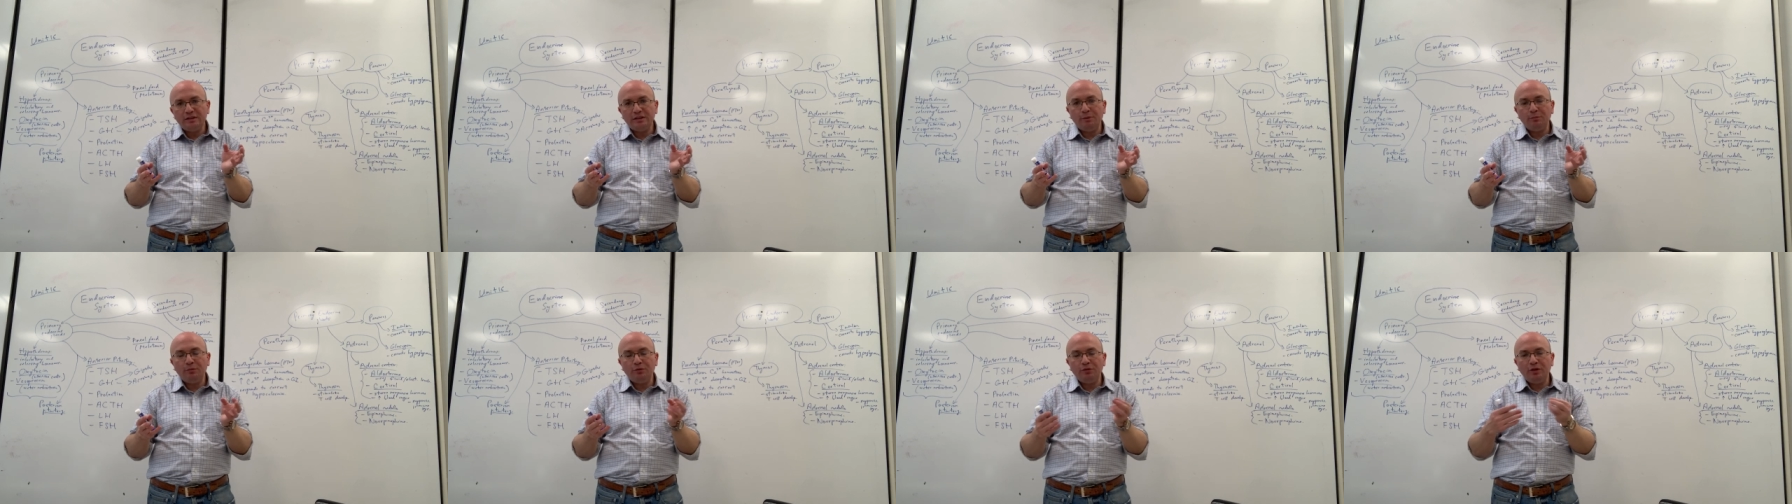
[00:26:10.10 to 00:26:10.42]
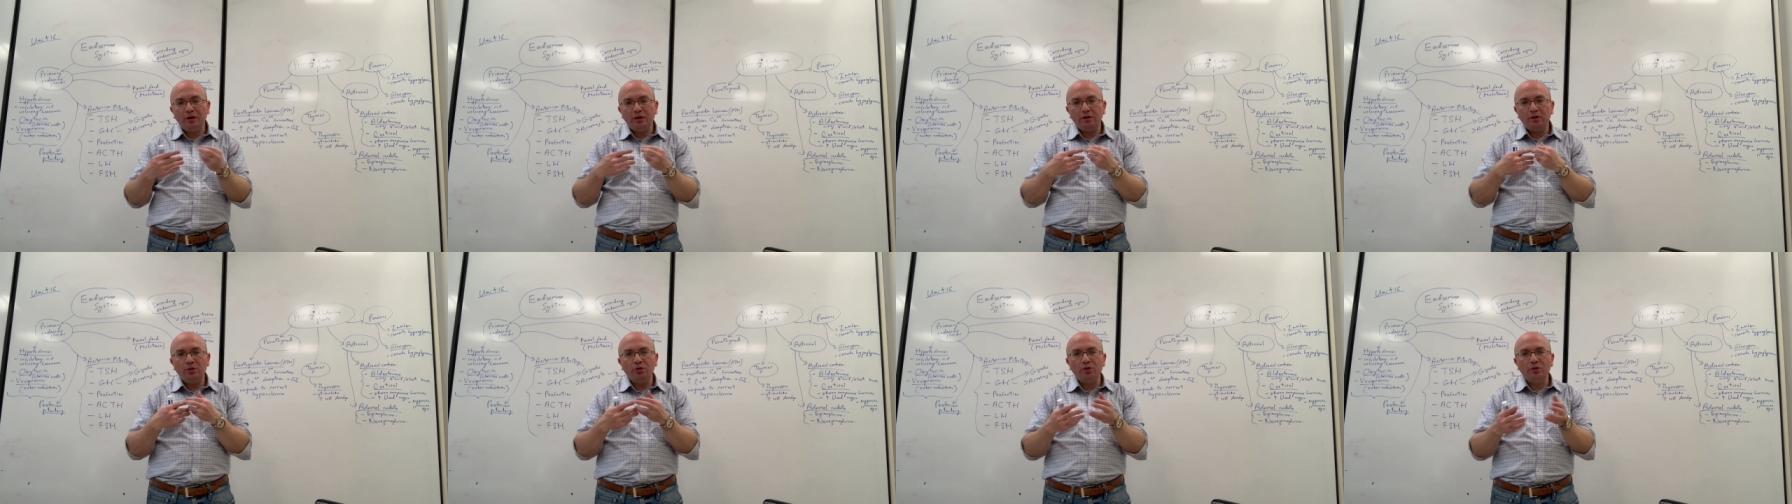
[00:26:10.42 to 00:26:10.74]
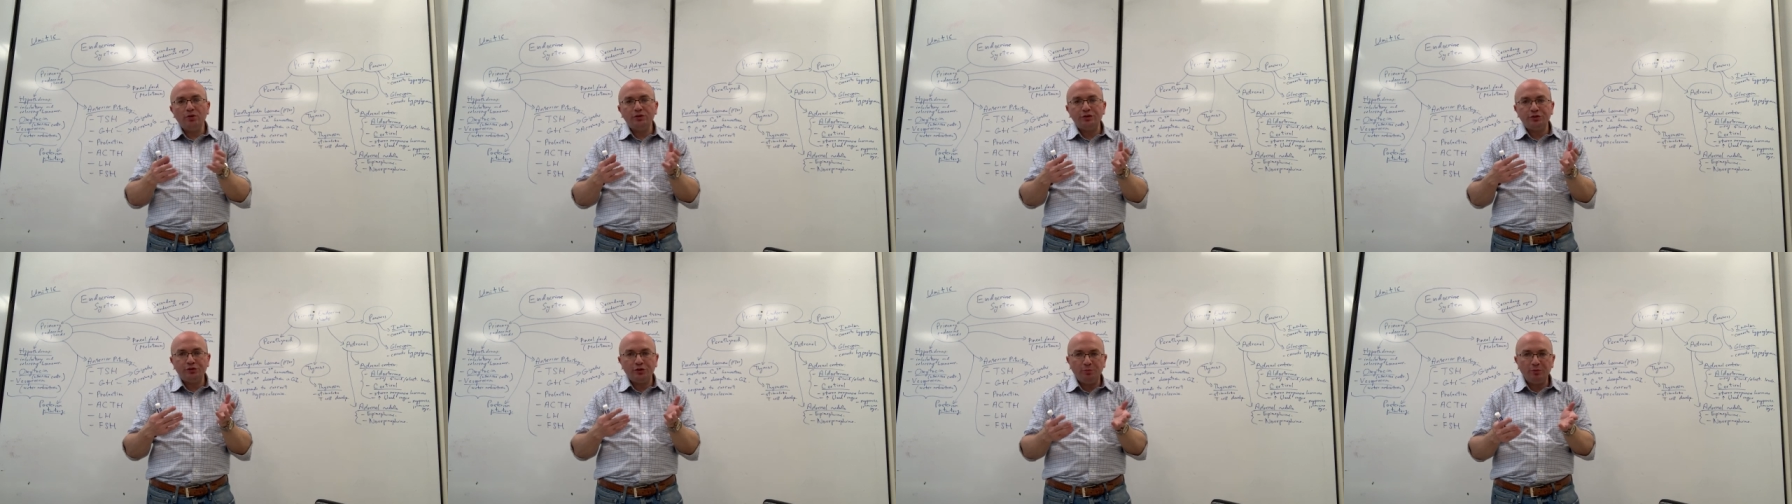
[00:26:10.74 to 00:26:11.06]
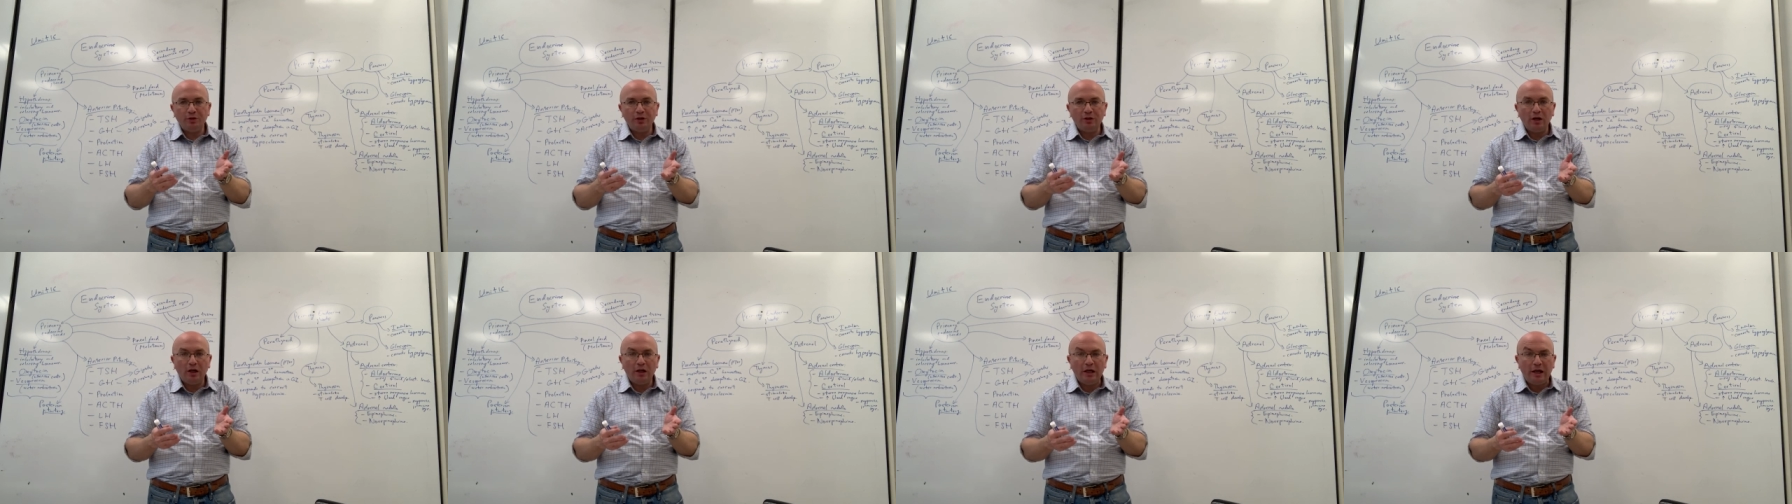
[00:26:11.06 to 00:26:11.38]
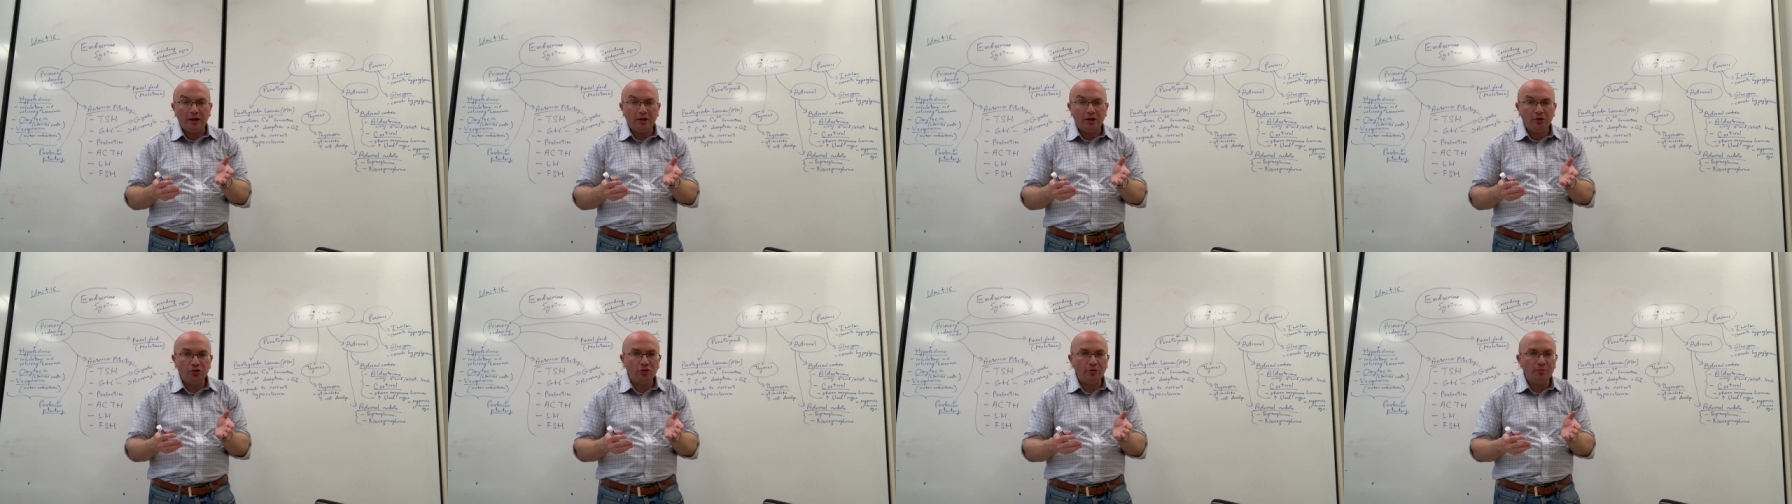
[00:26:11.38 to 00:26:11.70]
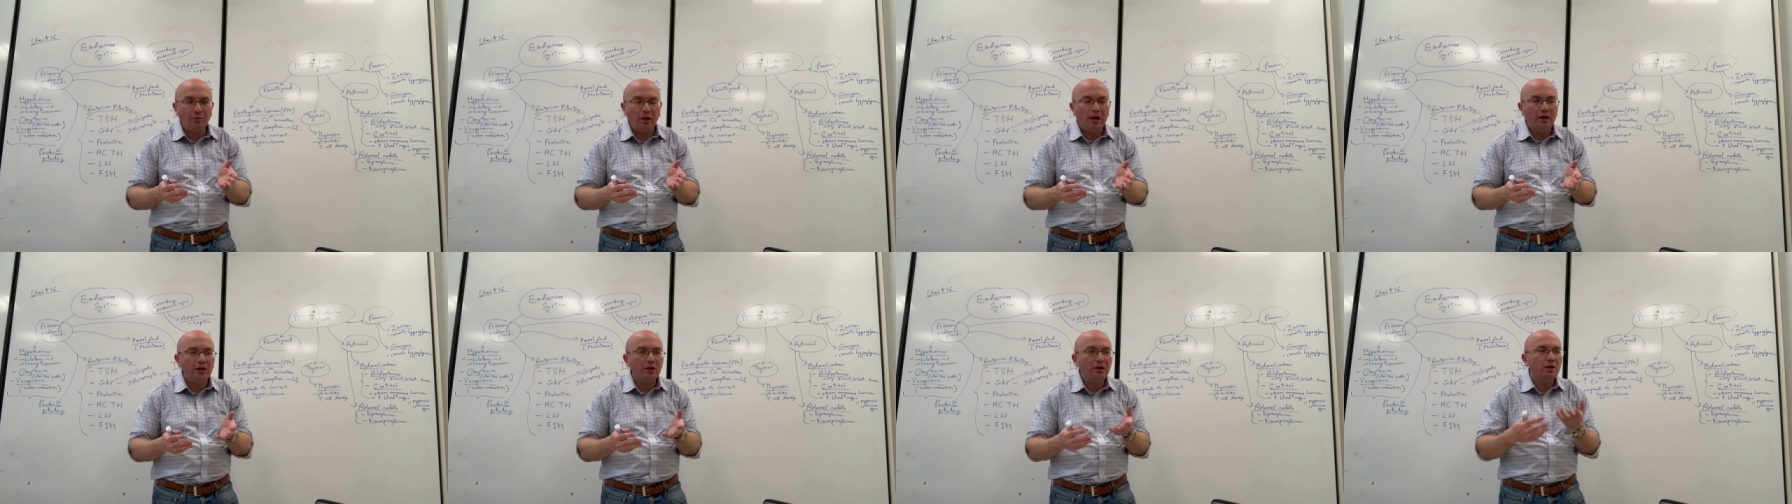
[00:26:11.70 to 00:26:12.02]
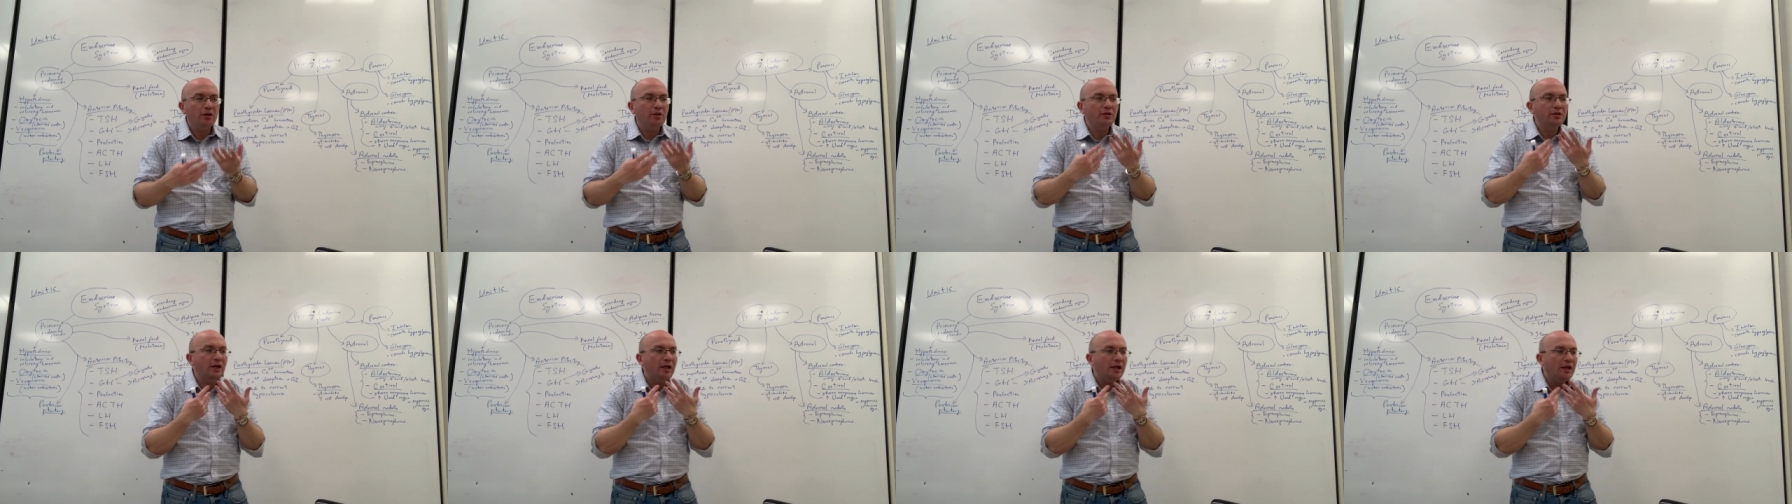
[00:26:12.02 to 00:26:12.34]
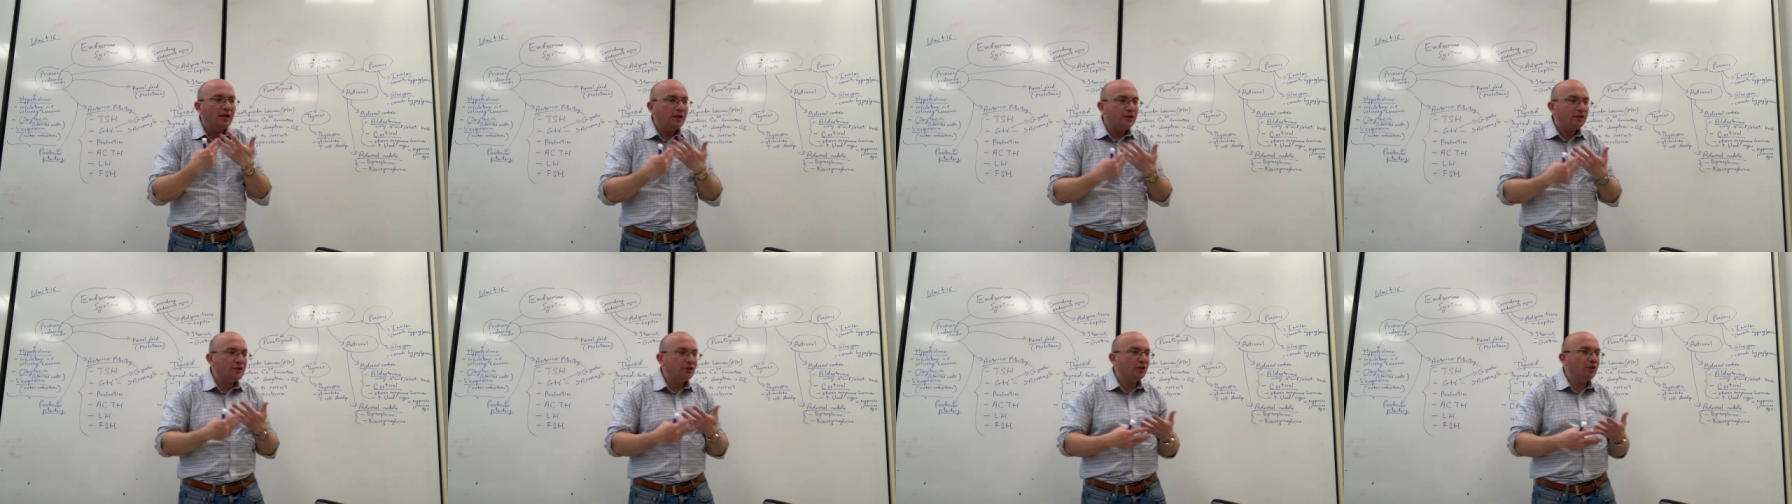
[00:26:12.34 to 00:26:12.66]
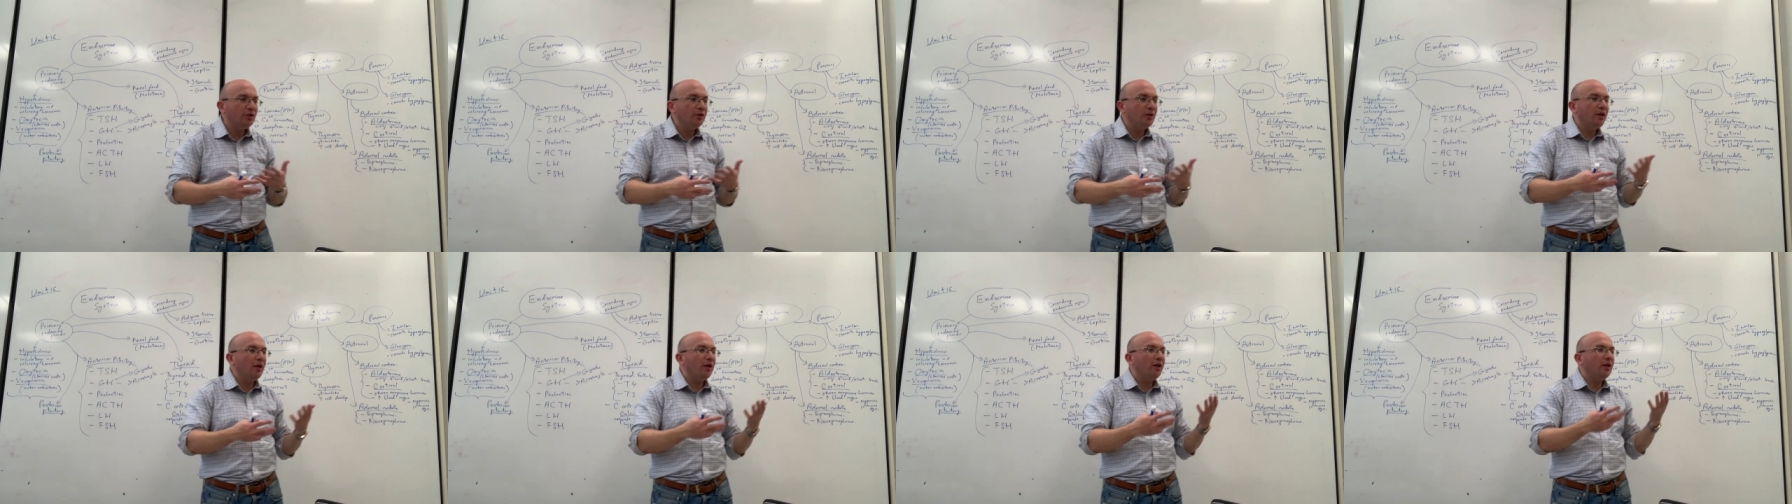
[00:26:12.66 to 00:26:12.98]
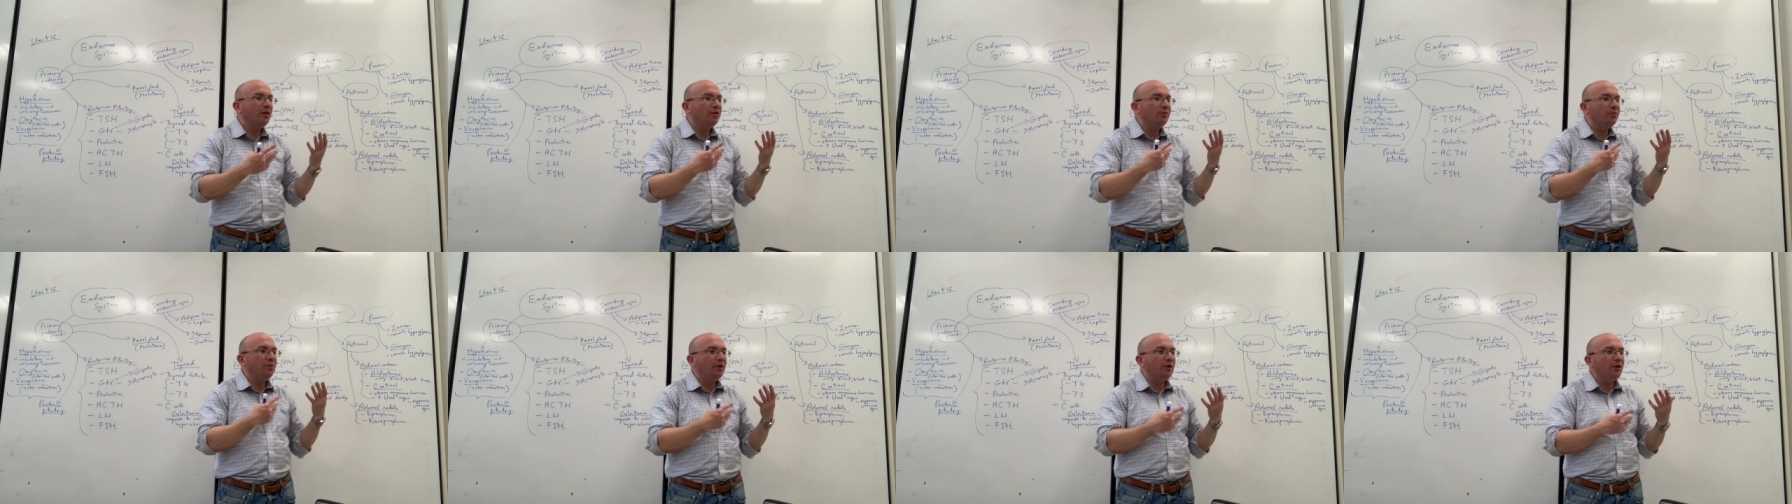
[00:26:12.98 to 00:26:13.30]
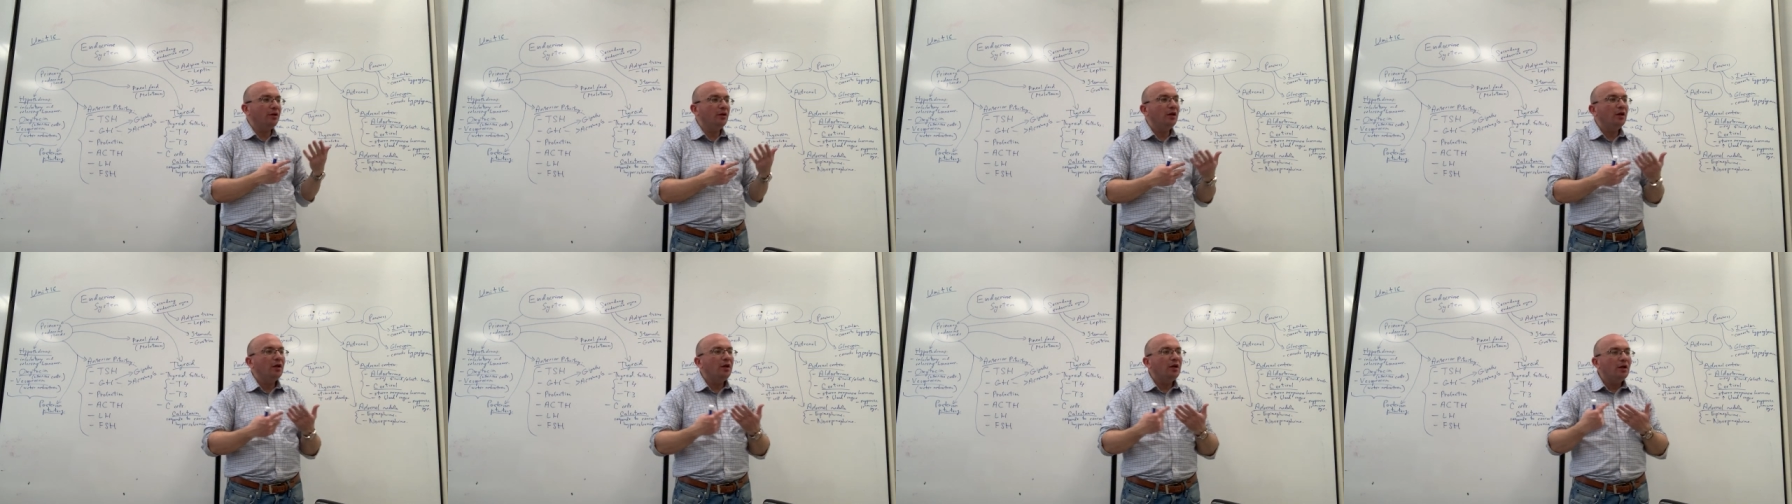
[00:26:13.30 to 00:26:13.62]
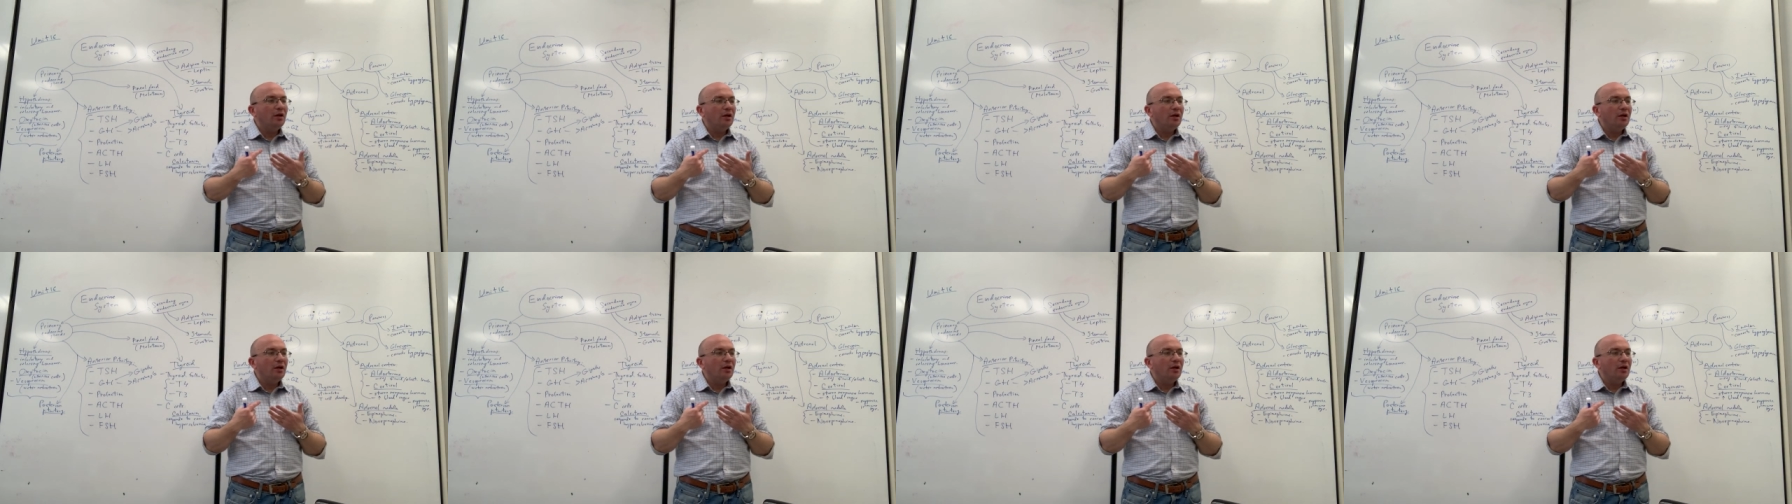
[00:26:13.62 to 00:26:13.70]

some of that glucose from the glycogen molecule so they could be